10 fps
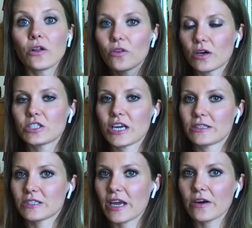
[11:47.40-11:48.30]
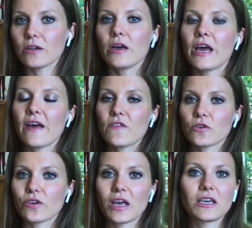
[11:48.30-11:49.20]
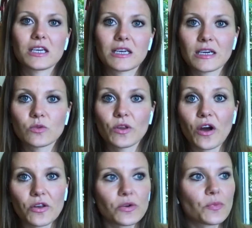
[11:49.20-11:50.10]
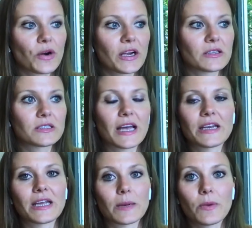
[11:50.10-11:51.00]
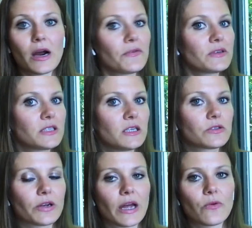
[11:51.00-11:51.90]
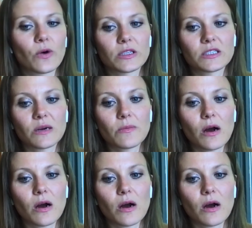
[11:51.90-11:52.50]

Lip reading: Launch and Scale, if you're looking to connect with other brands and to get behind the scenes look at what some